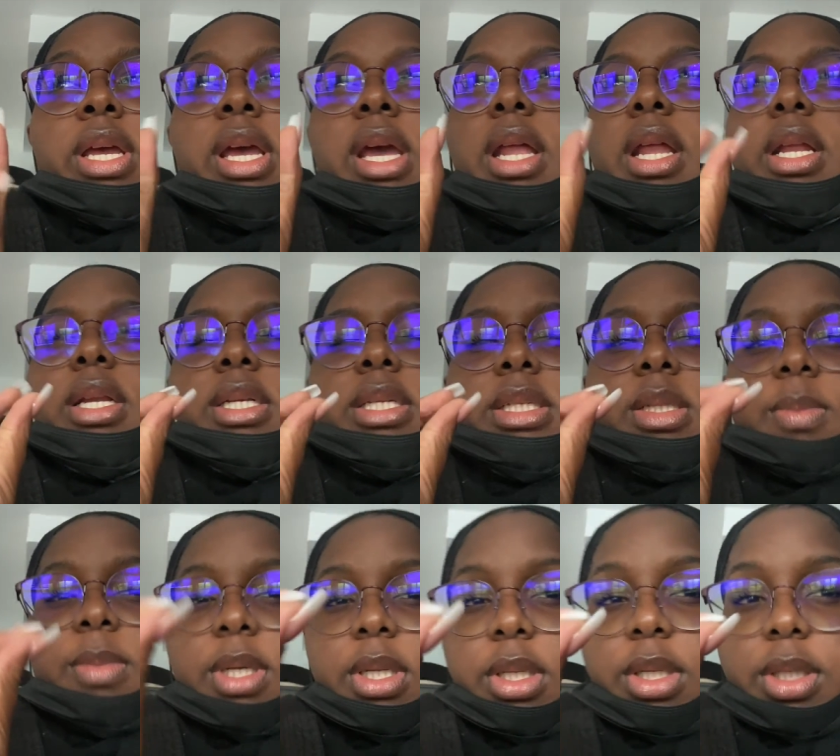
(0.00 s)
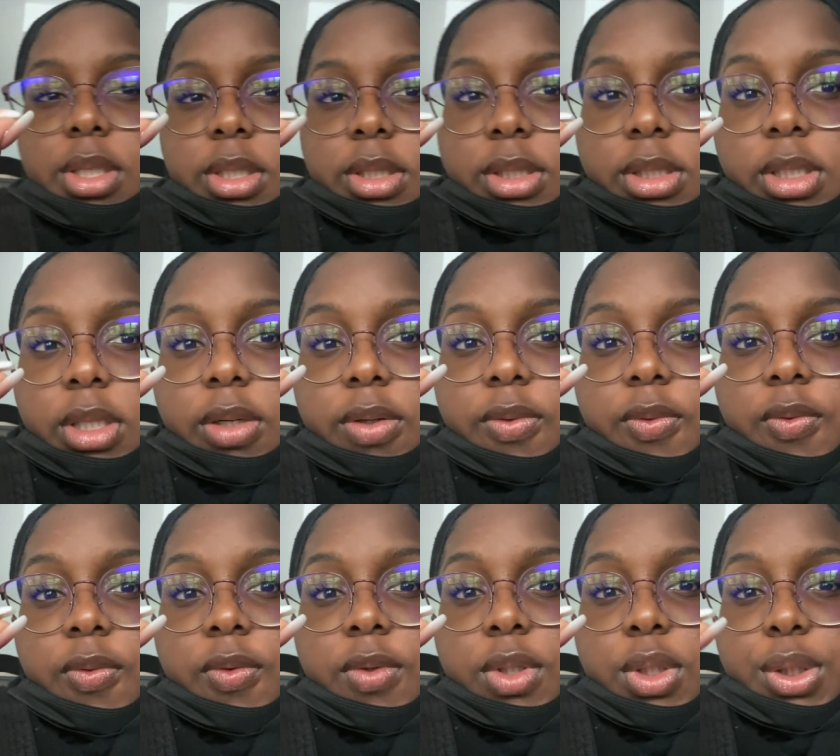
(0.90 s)
and there's some other stuff
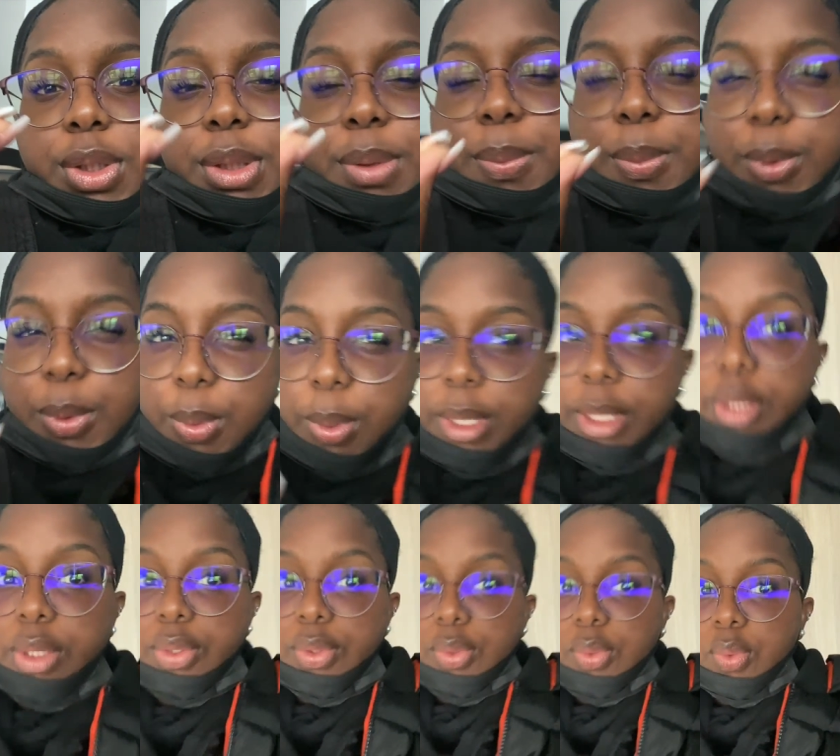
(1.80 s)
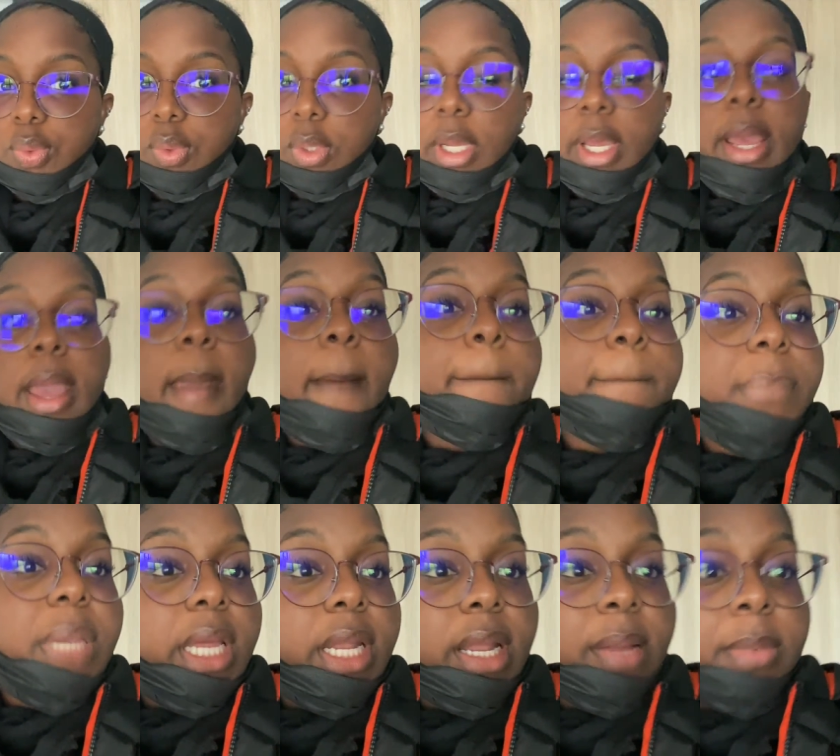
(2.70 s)
so i'm going to
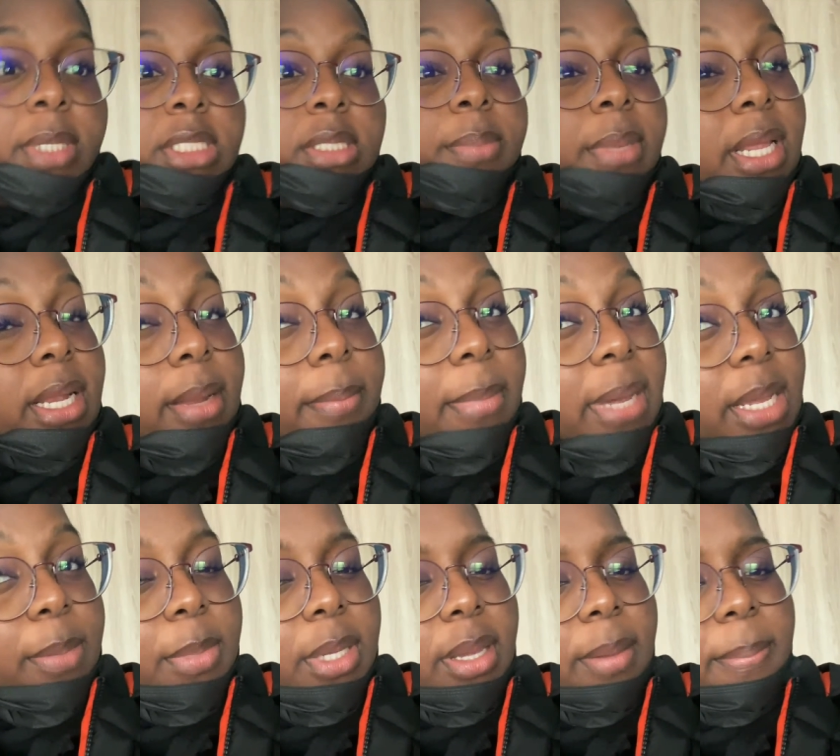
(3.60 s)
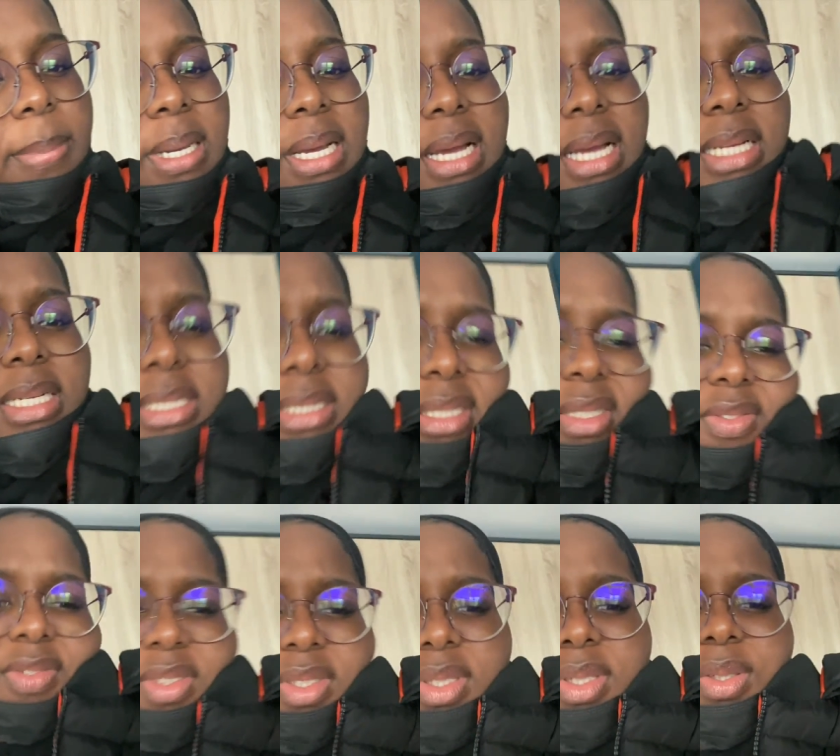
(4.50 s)
b&m there's a b&m by me but i just
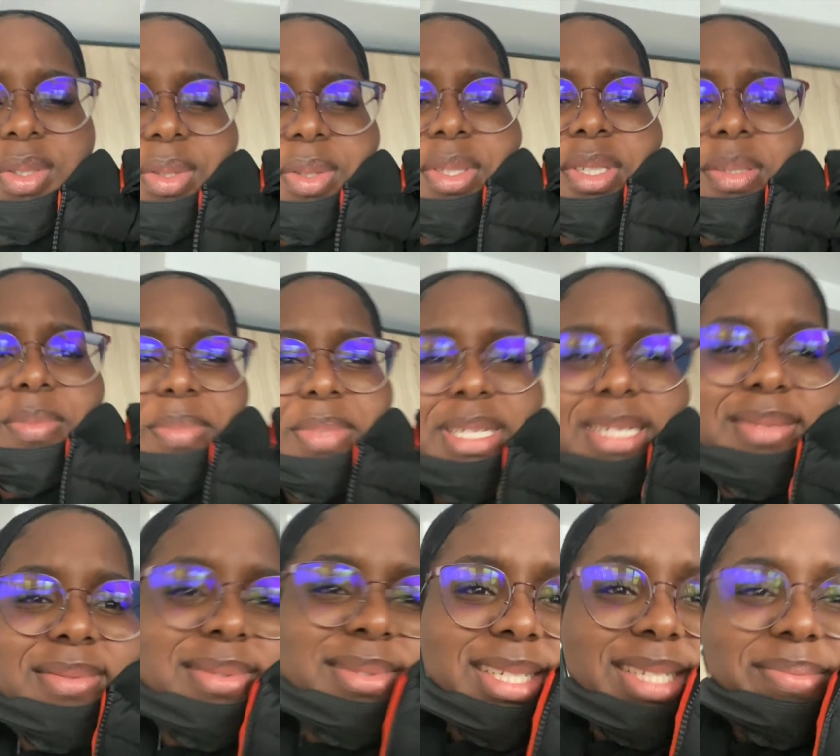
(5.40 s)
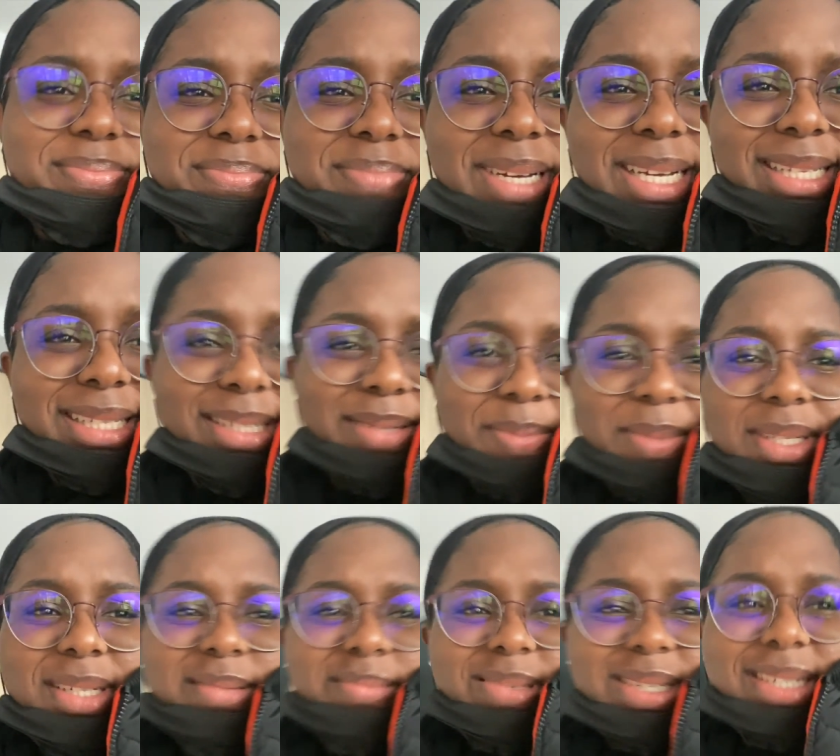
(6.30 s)
feel to go to the b&m by
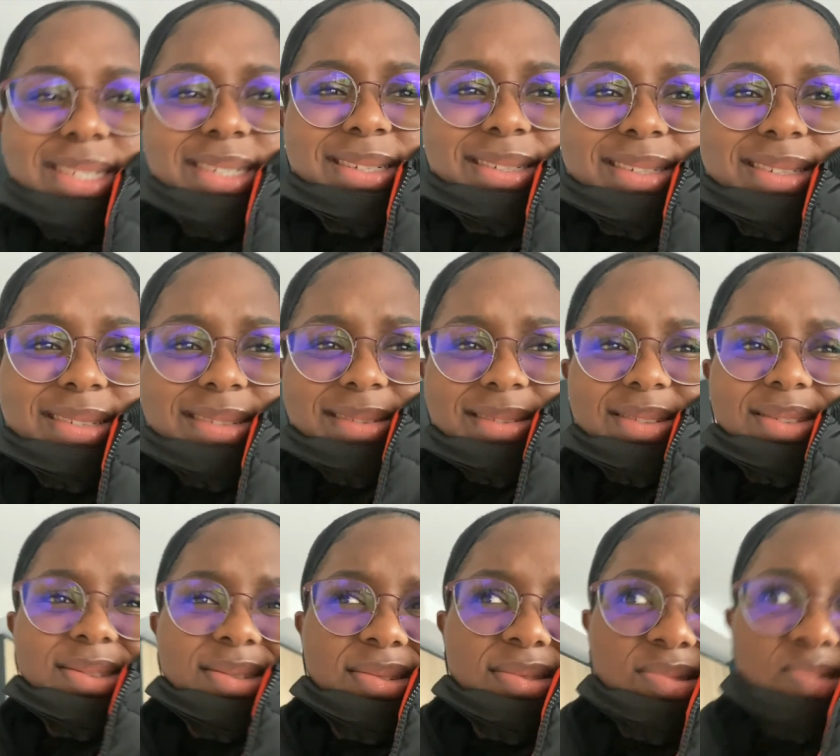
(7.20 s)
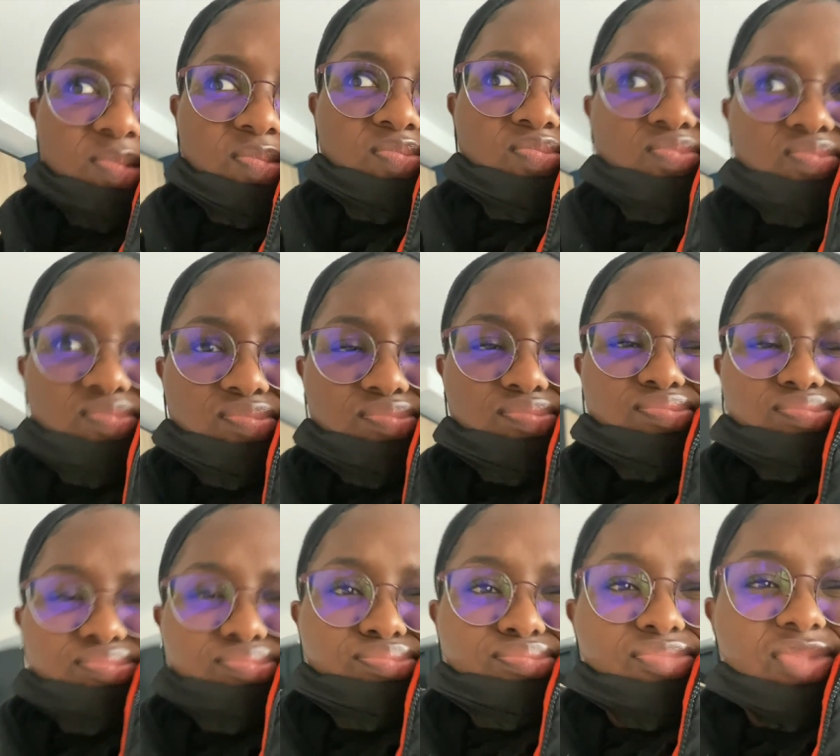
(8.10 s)
timmy because
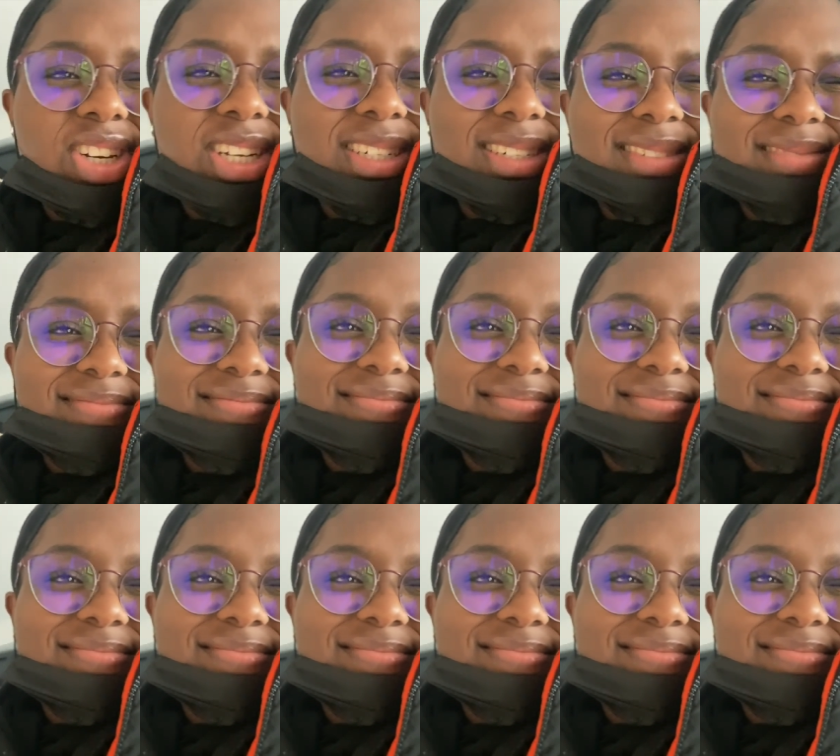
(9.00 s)
why not